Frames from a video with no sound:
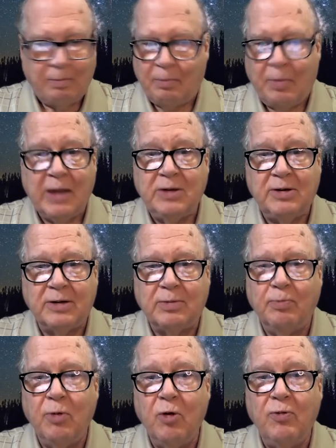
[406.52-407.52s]
things
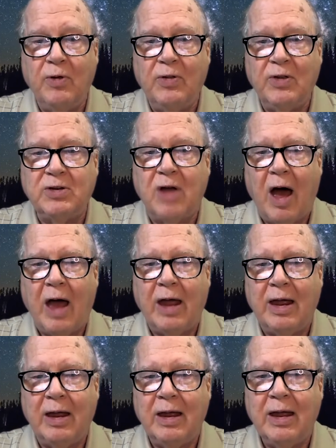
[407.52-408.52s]
just move in the
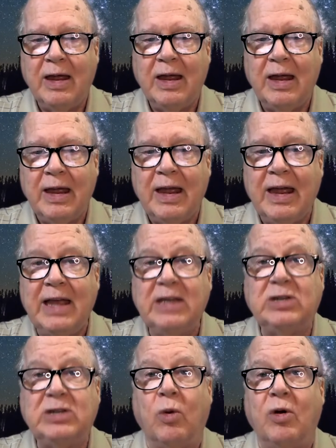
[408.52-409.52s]
sky
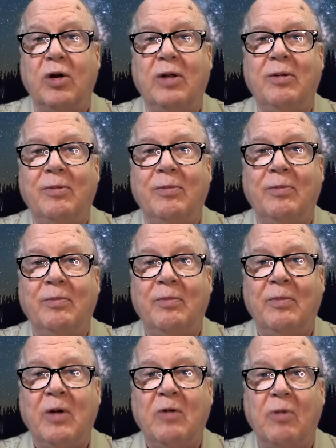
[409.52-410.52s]
eastward
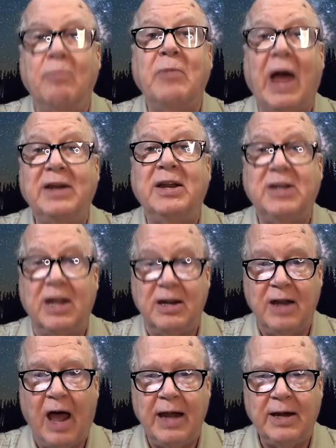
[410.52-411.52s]
from night to
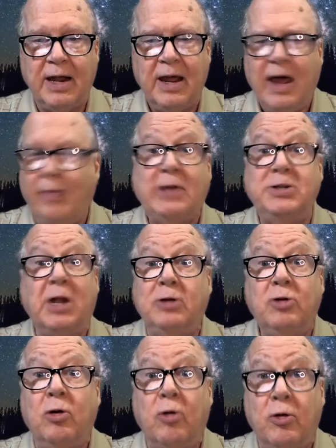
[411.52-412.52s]
night. And that's not
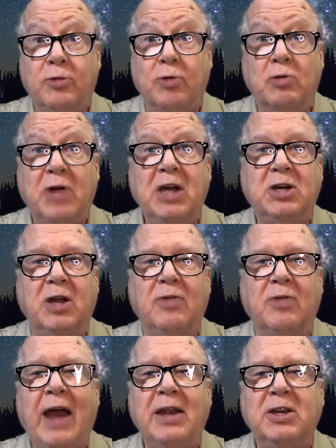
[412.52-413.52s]
due to Earth's rotation.
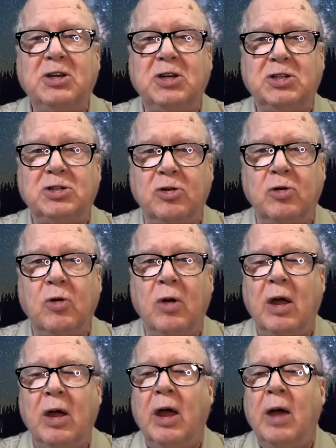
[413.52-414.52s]
That is just due
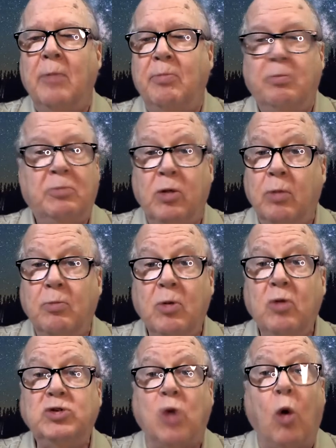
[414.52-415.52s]
to the
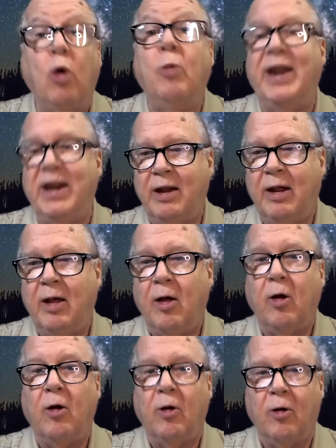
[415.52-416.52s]
moon's orbiting
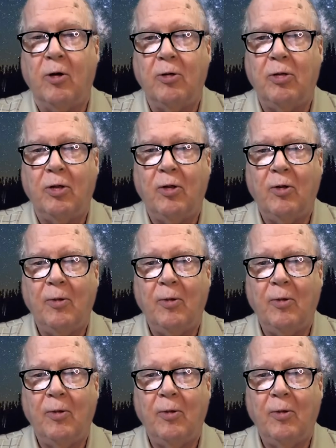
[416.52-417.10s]
Earth.